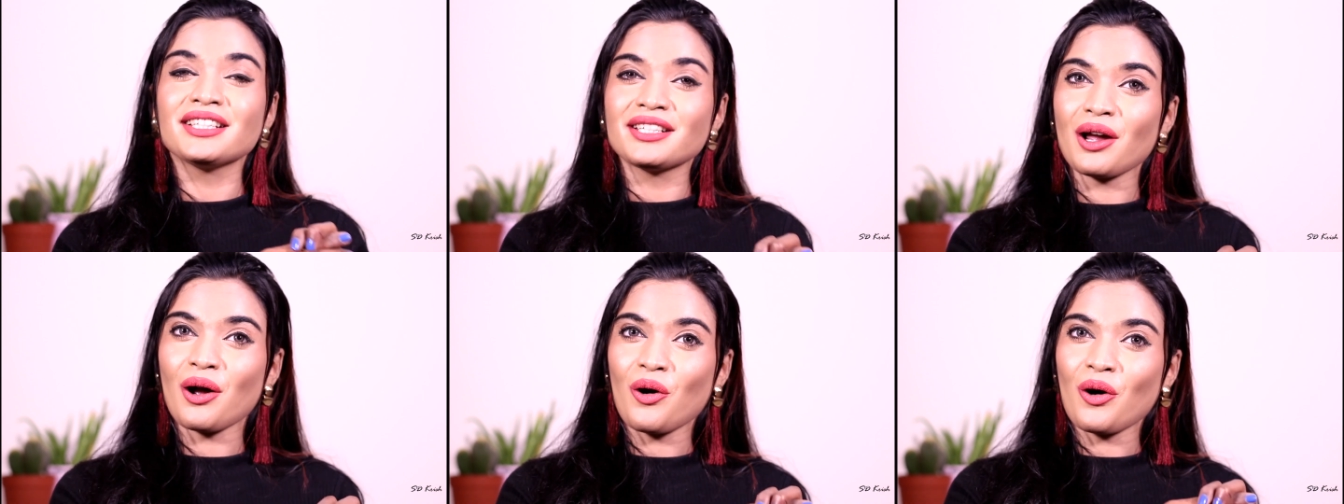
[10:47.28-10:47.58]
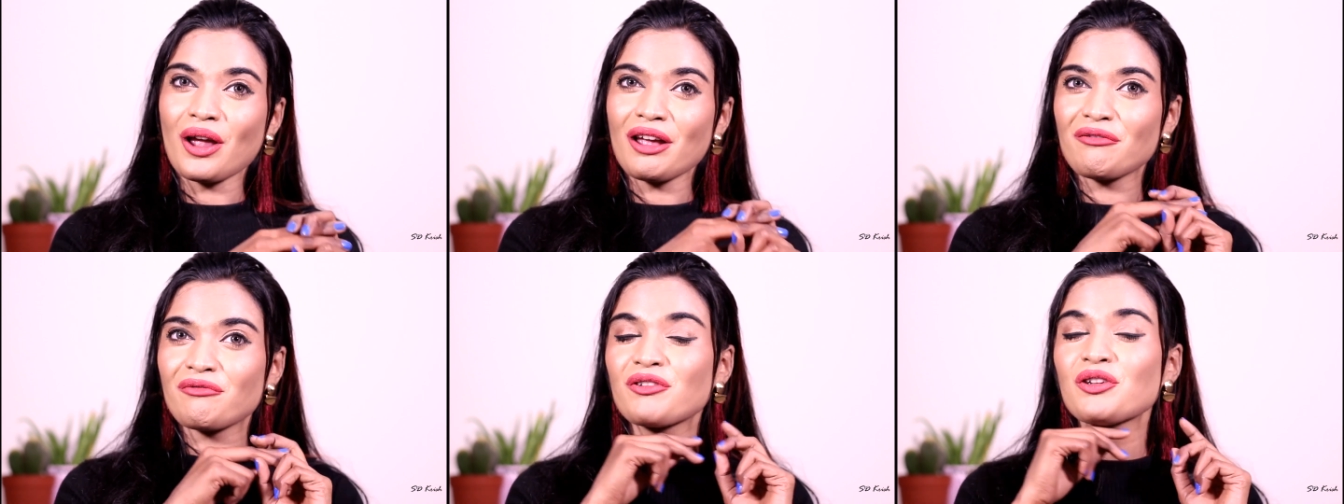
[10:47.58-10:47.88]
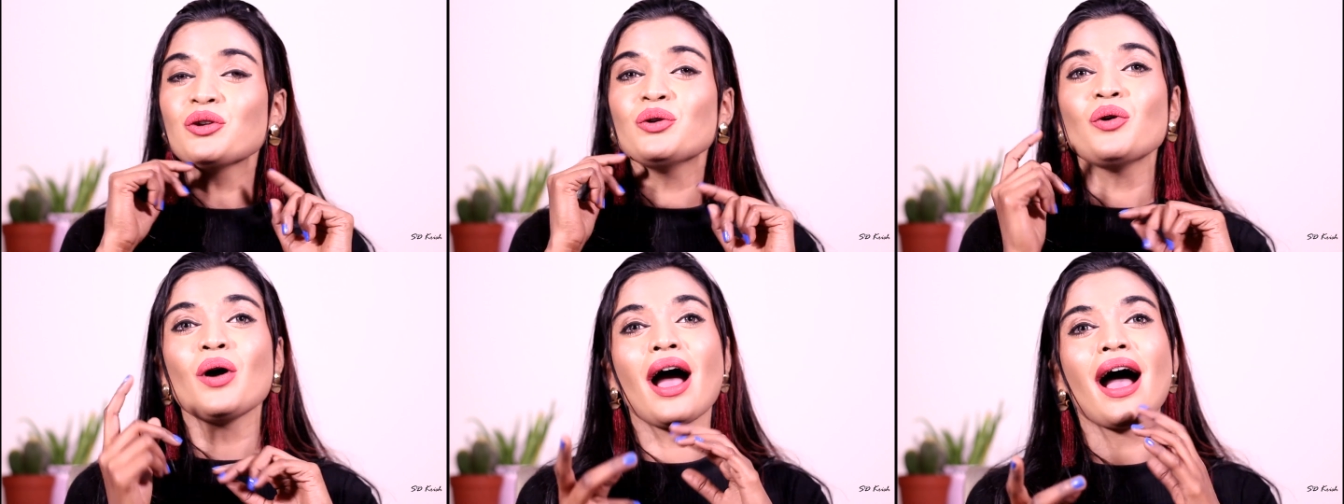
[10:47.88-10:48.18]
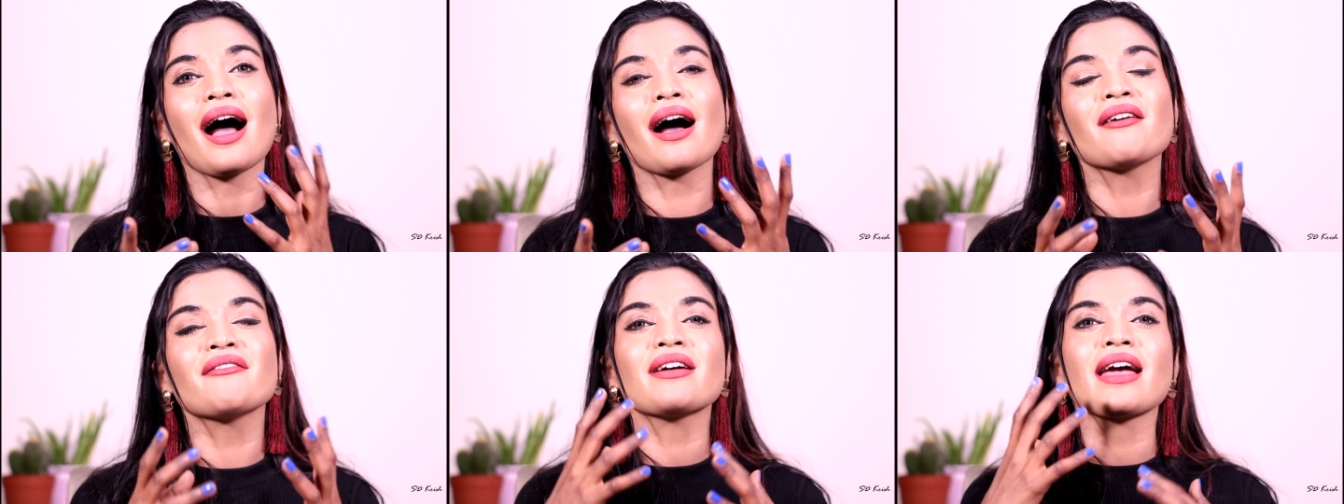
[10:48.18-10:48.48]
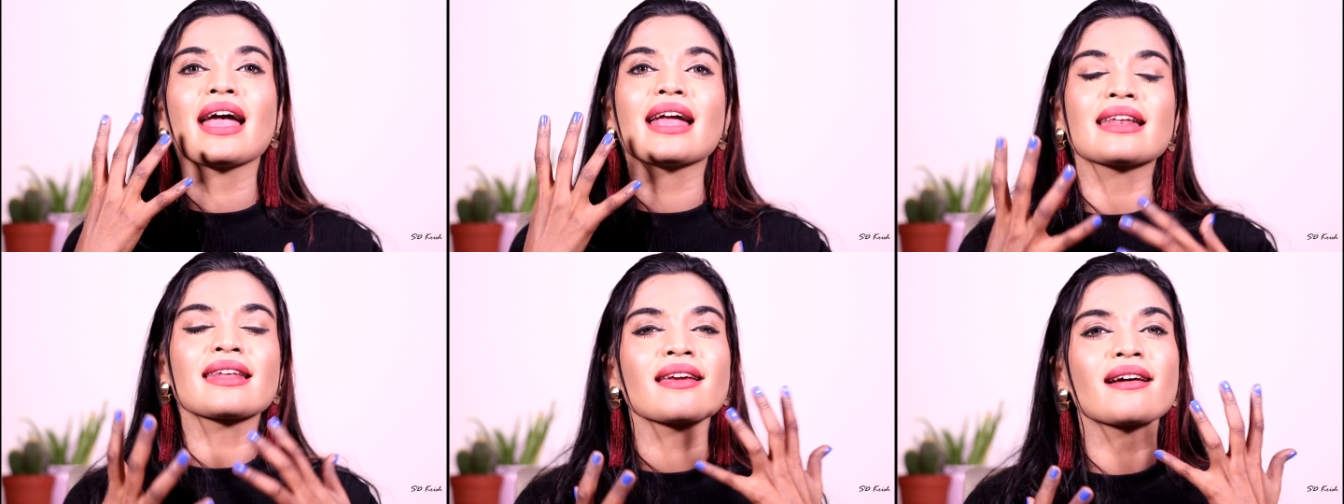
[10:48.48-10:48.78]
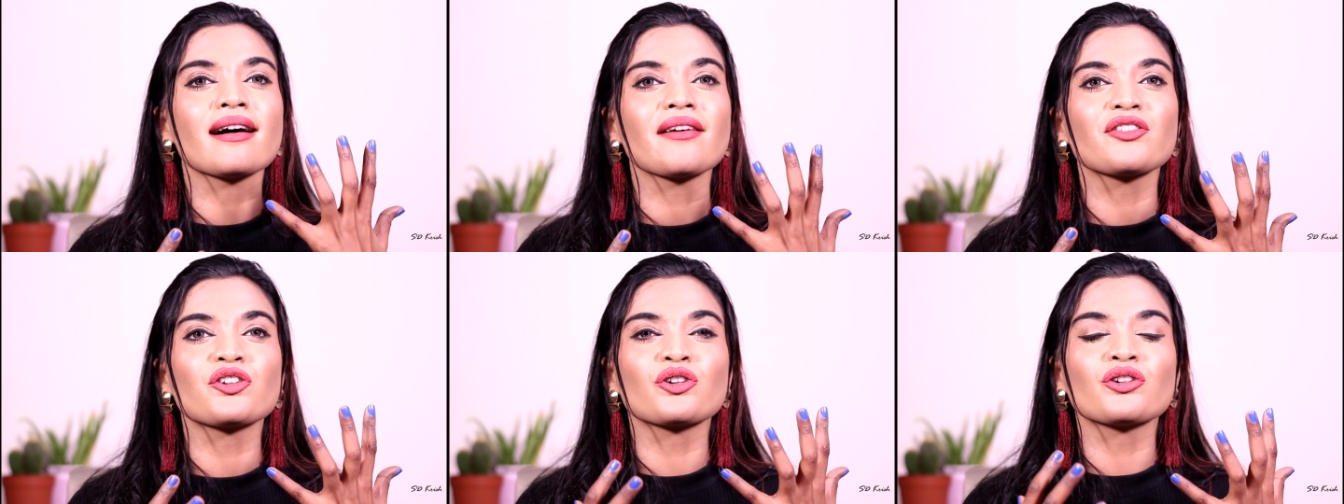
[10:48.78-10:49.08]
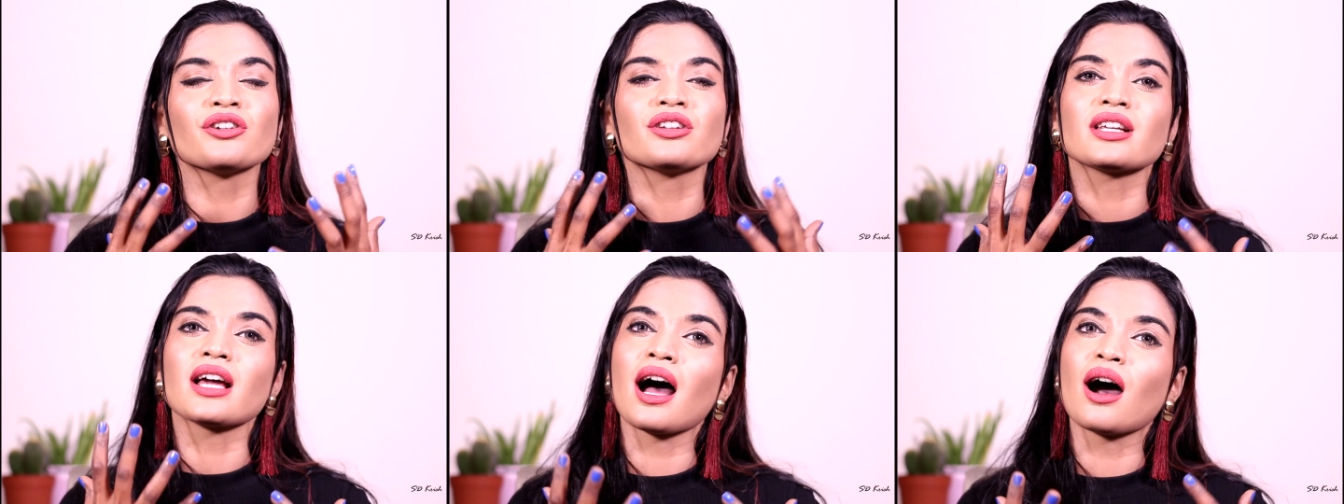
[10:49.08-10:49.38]
So if you have any
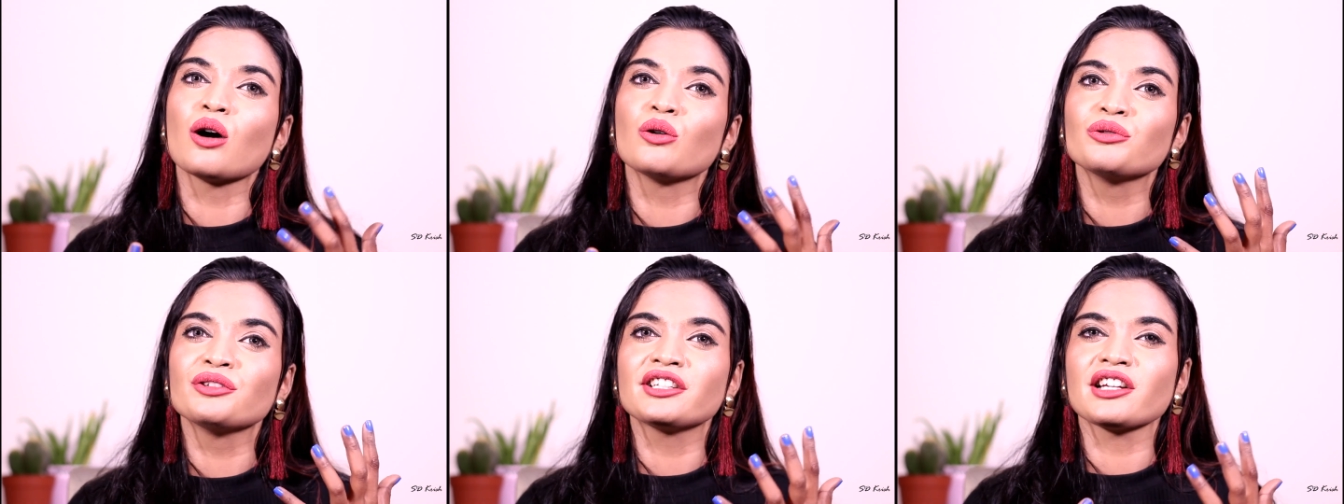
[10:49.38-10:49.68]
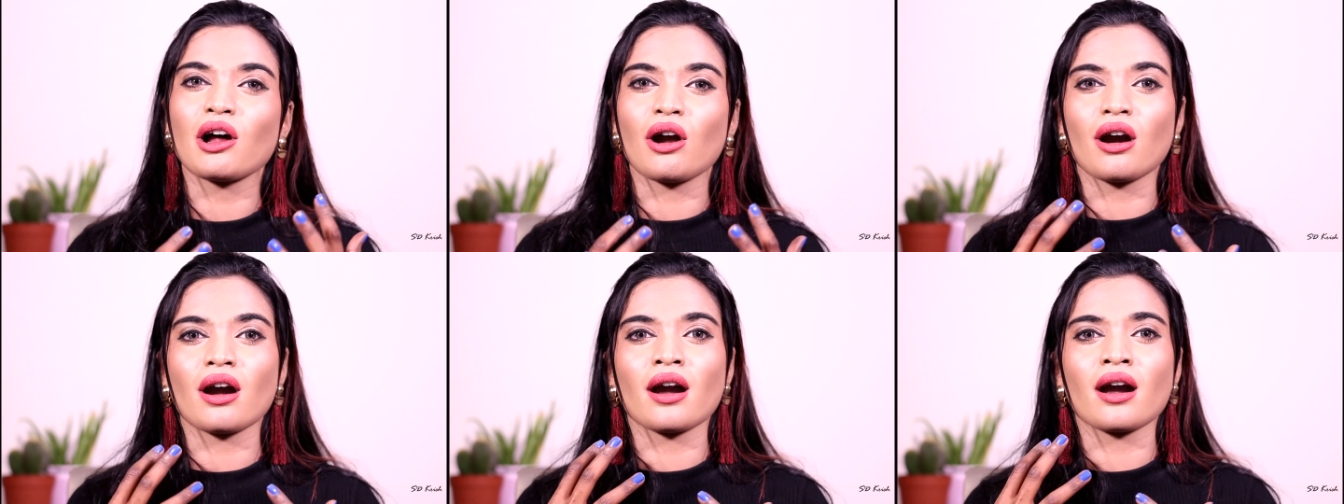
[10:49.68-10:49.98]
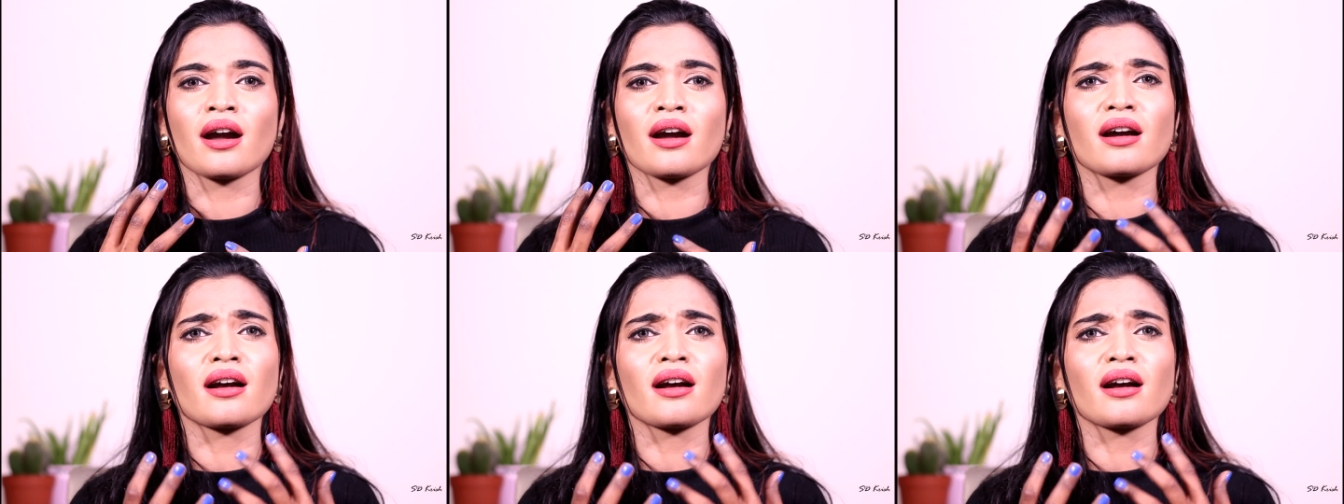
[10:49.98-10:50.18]
other doubts or